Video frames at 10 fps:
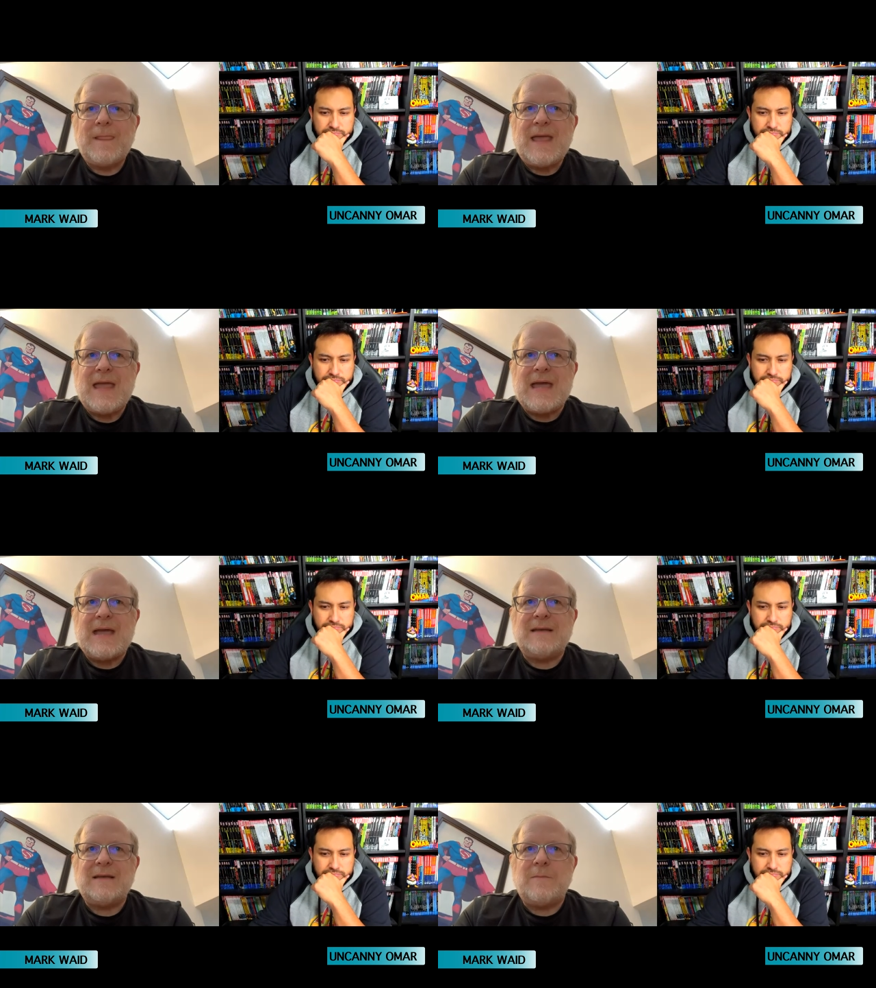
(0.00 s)

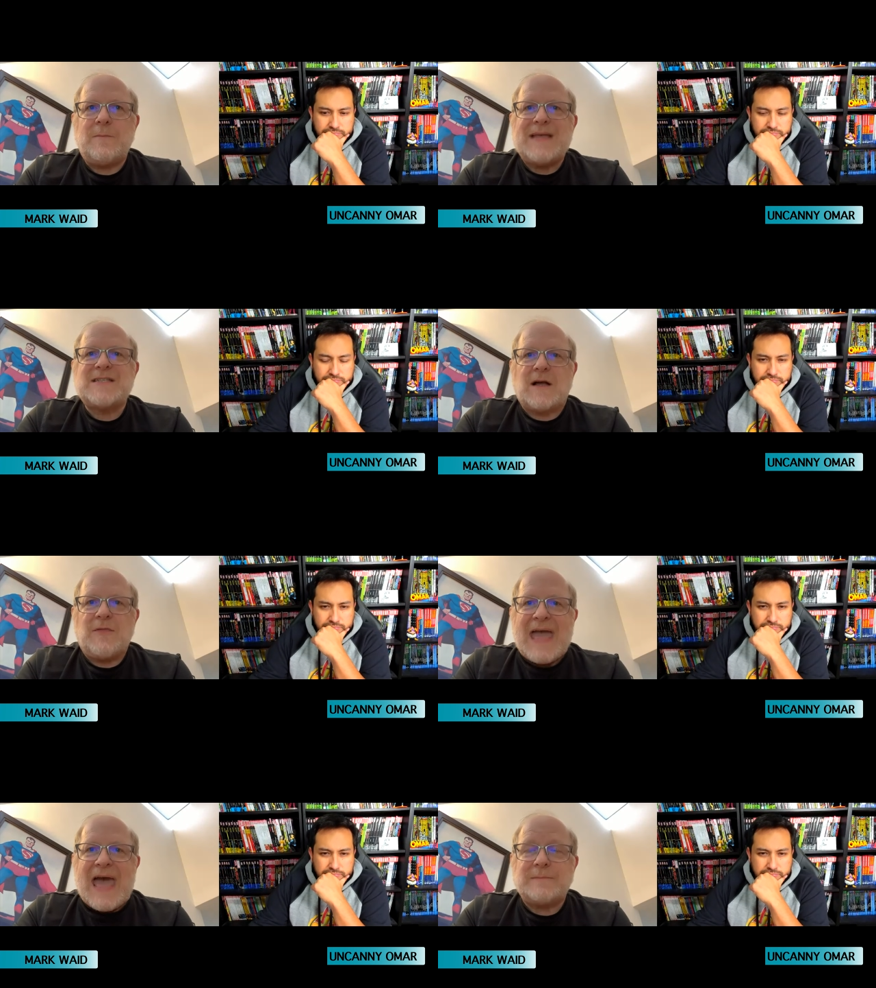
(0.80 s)
Speaker 1: And based
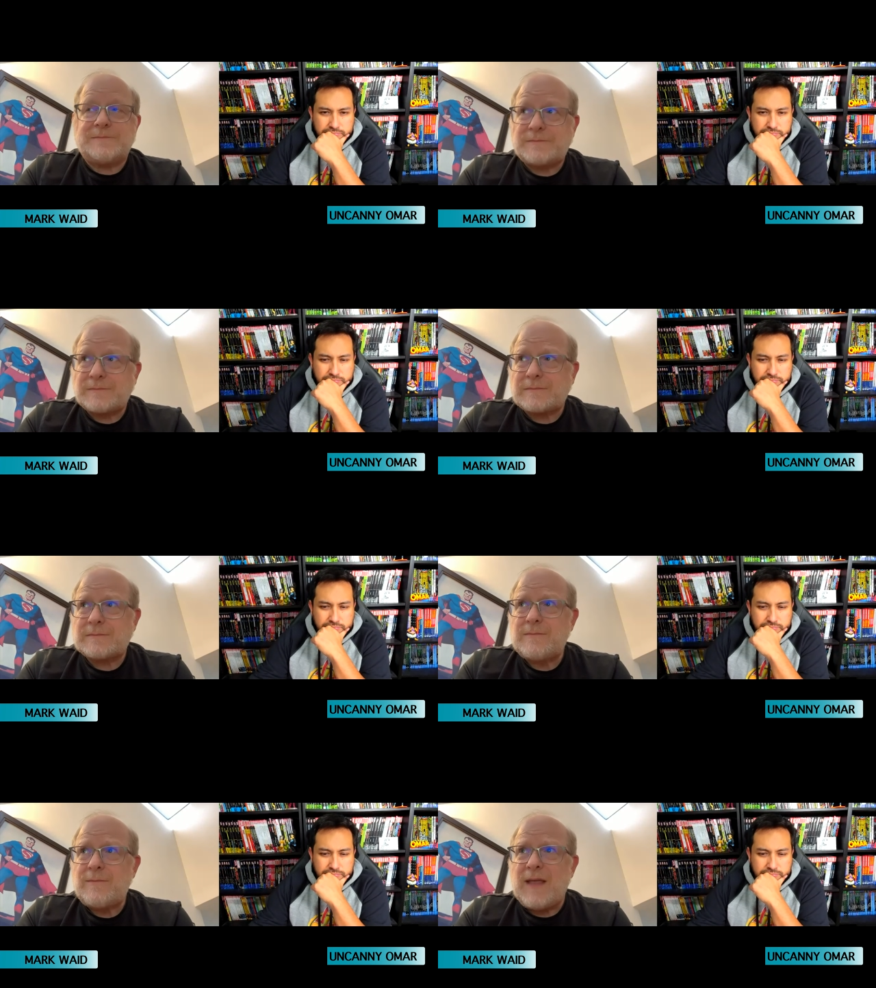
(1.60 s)
on that,
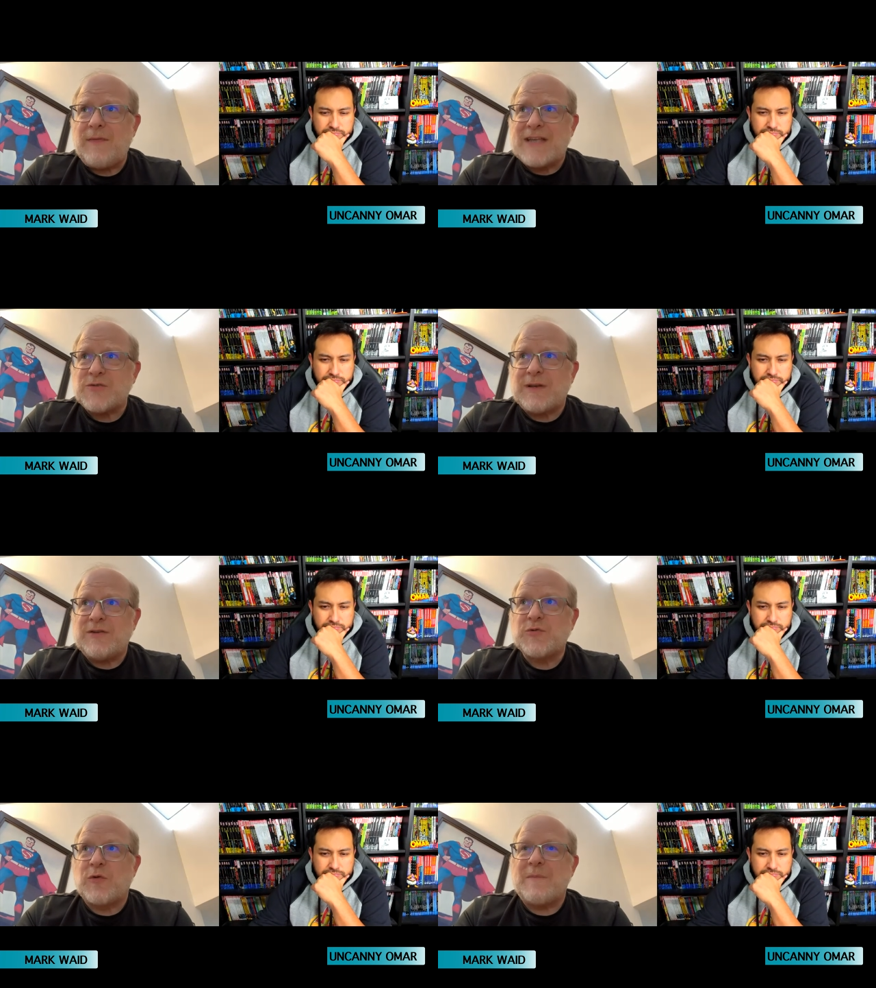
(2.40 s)
that's when
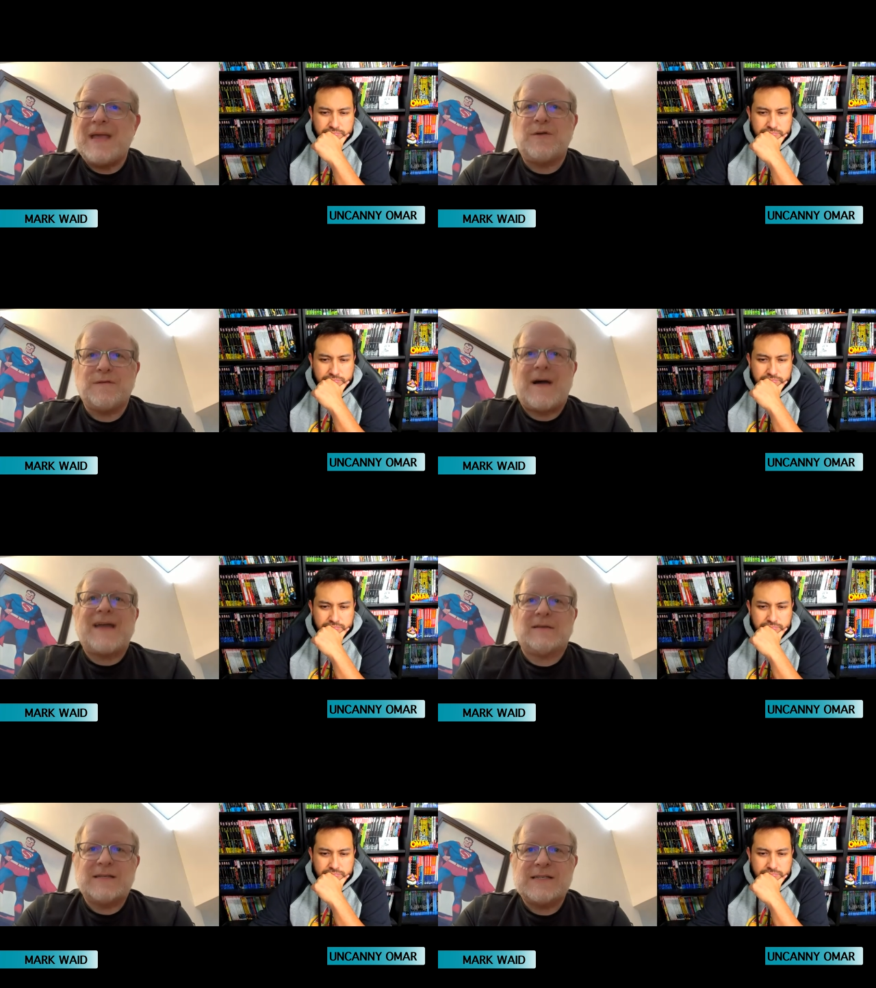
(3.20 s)
you sort of make your
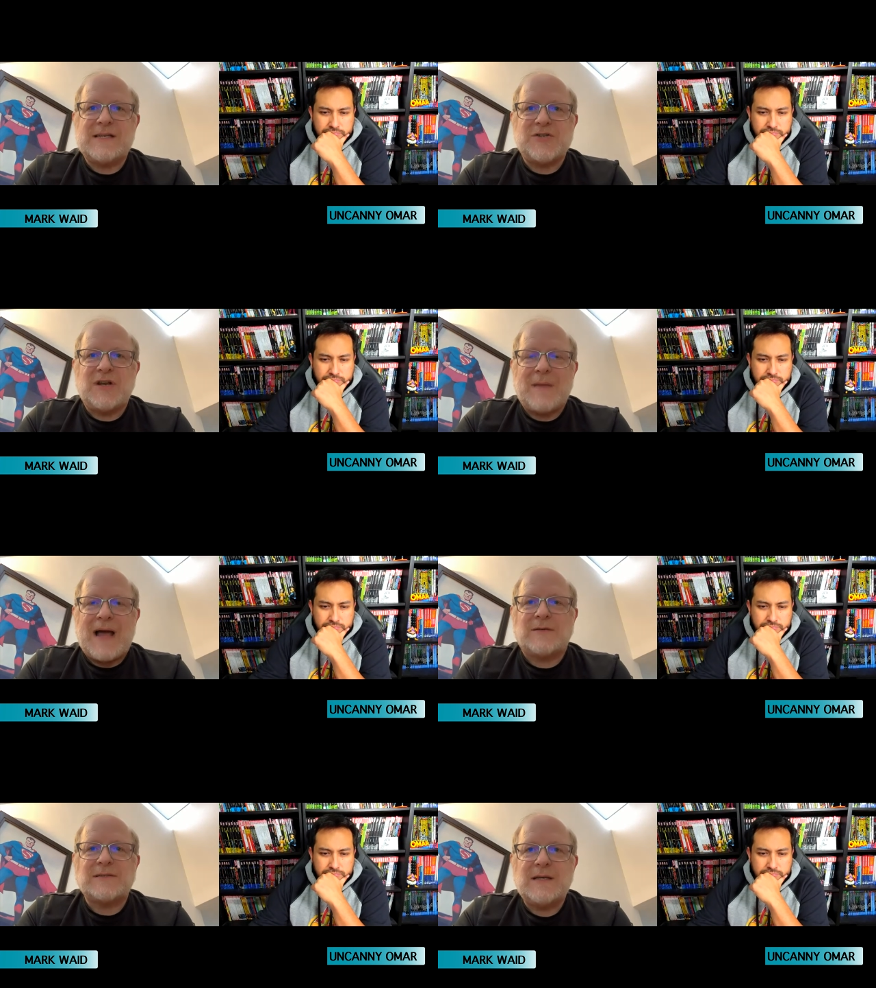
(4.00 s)
final decision
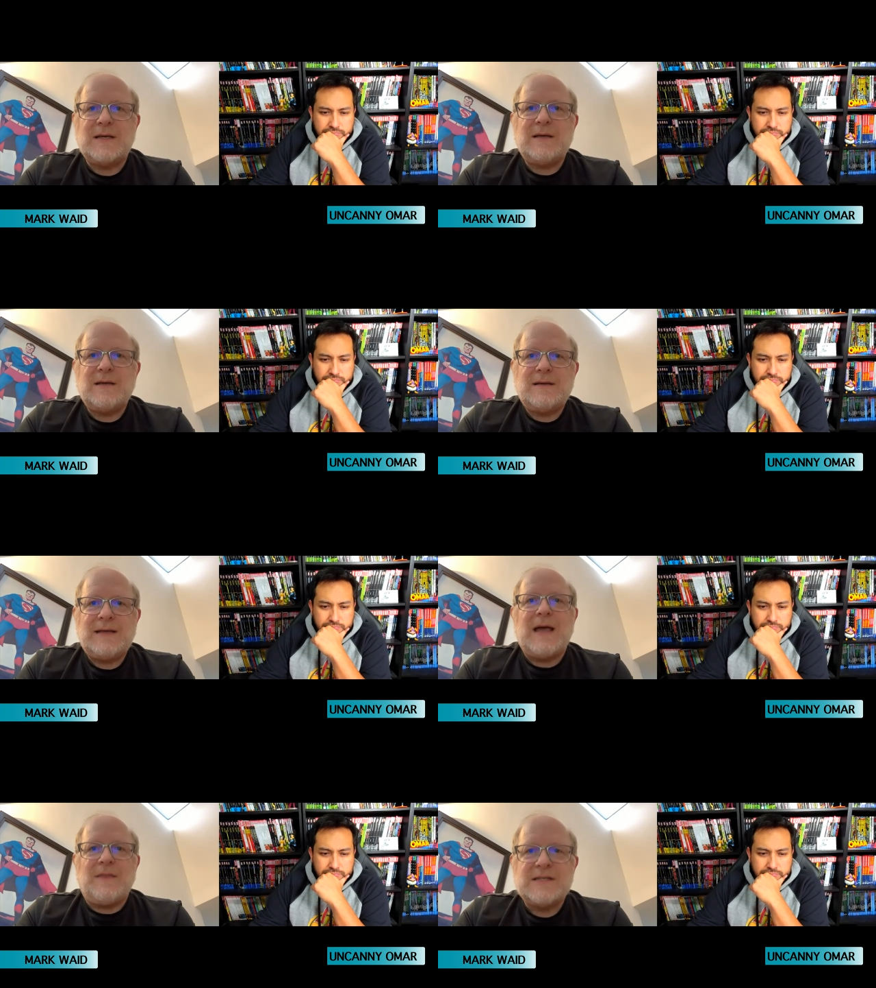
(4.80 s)
about,
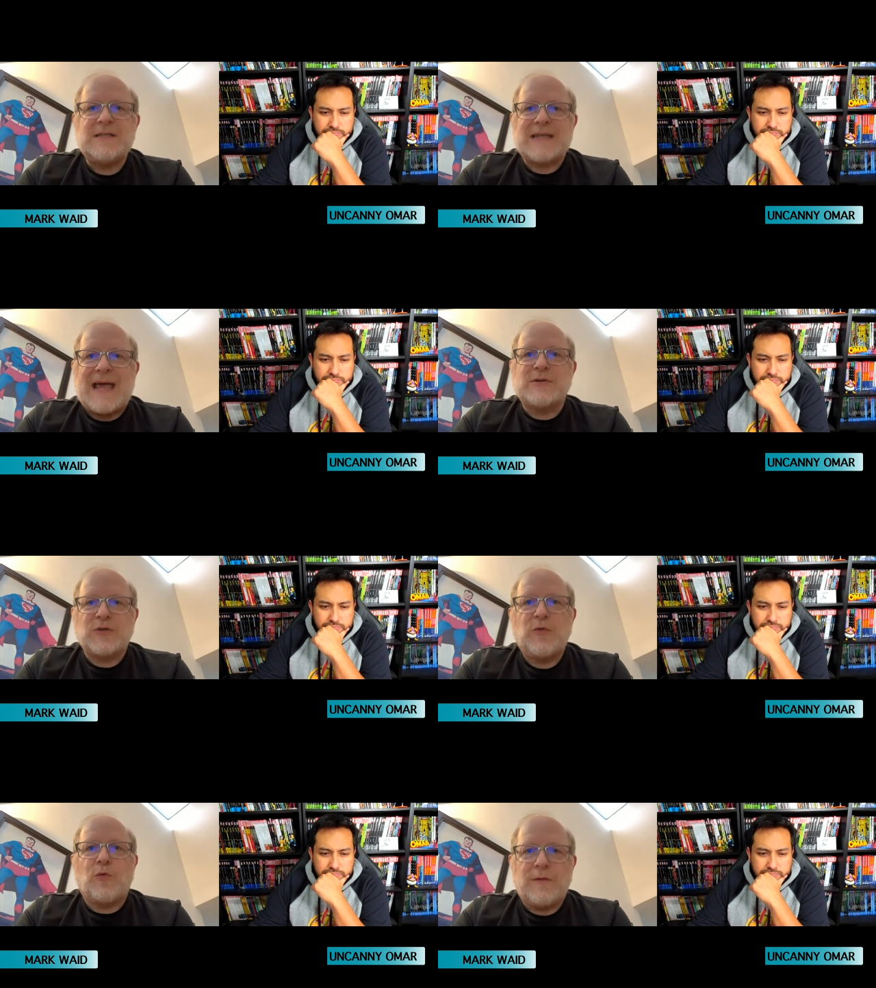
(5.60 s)
yeah, this is
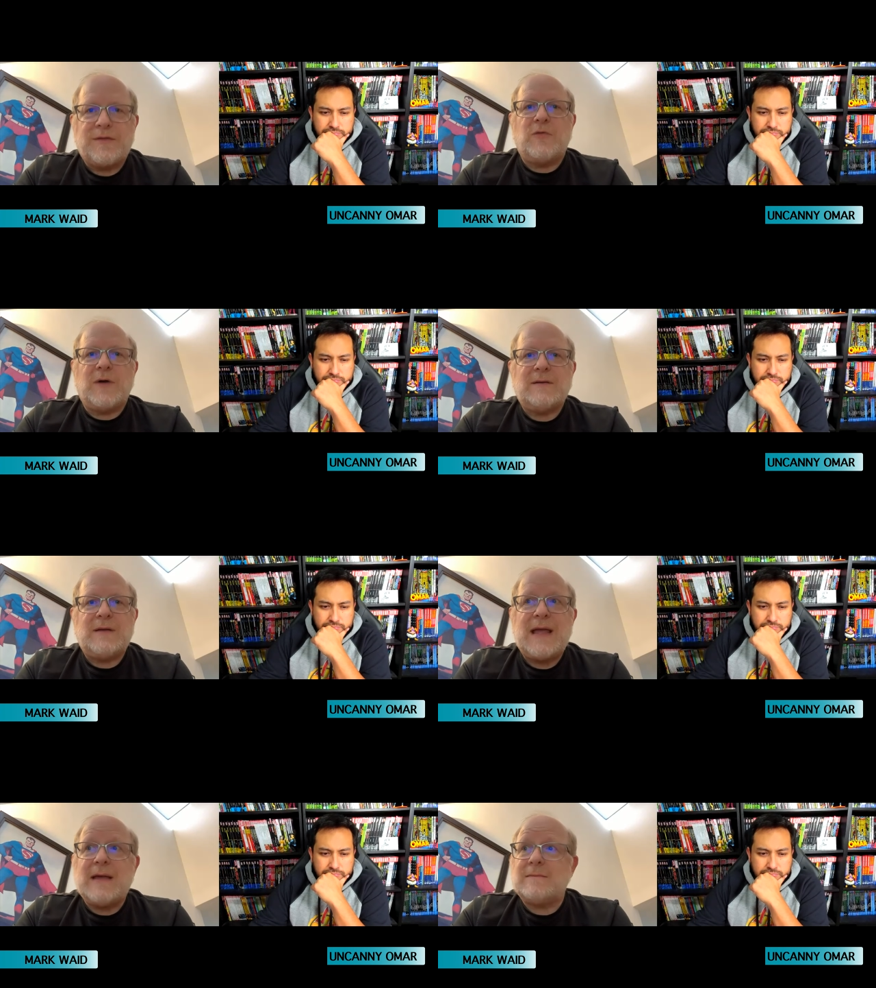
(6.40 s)
absolutely worth doing.
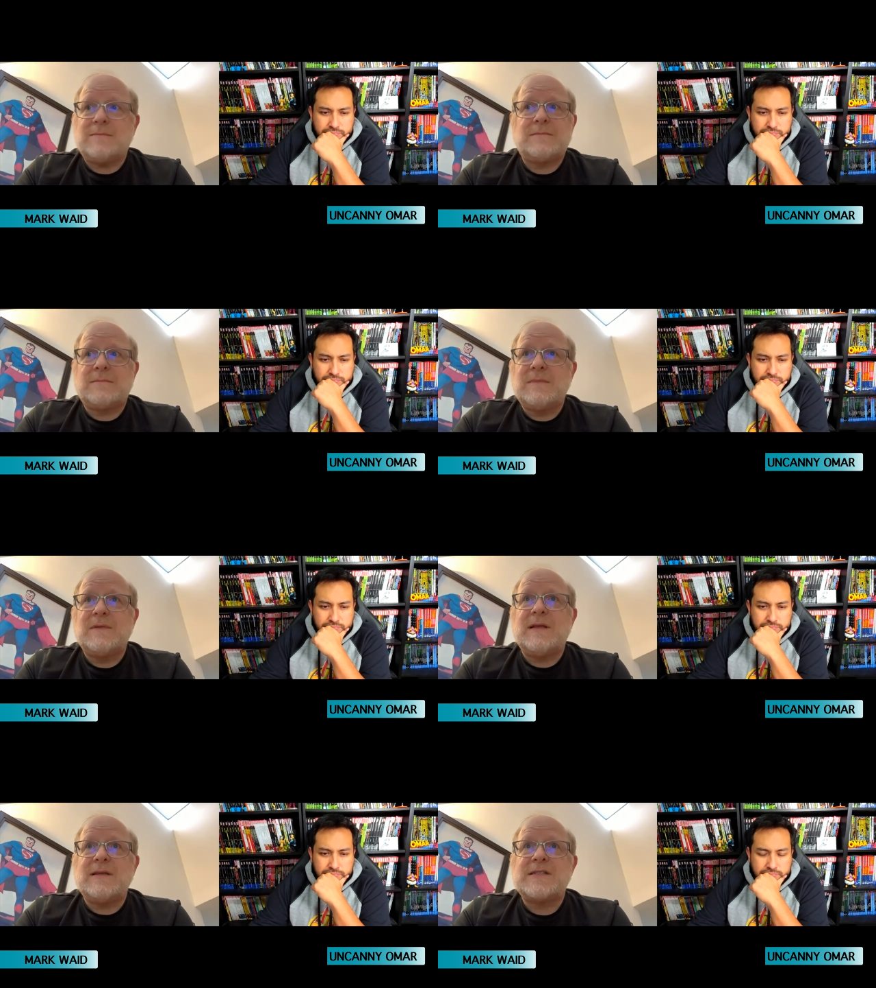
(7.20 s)
And
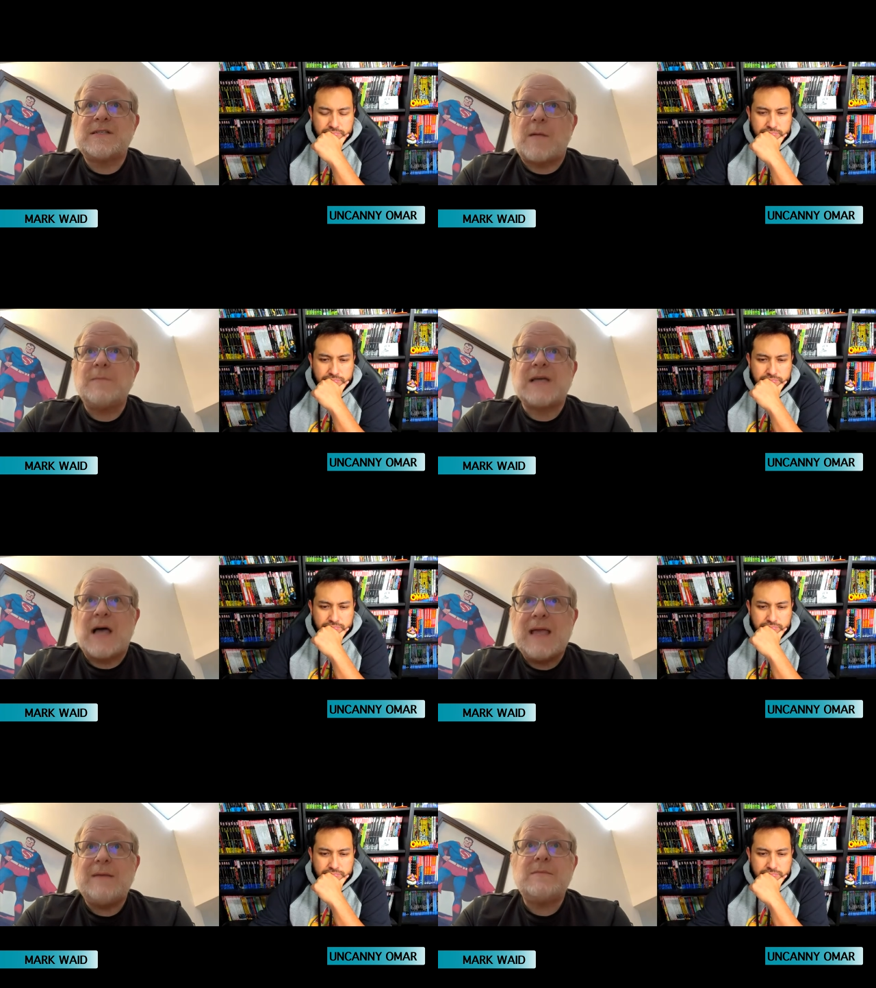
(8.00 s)

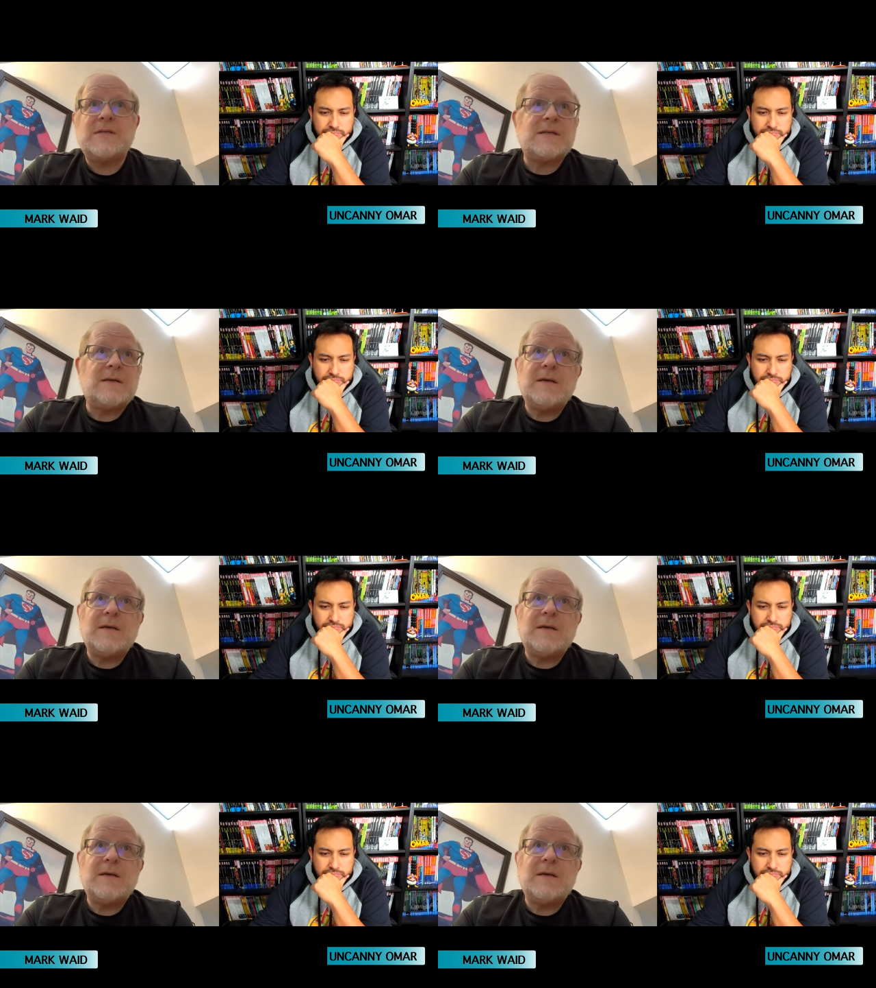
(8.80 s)
sometimes,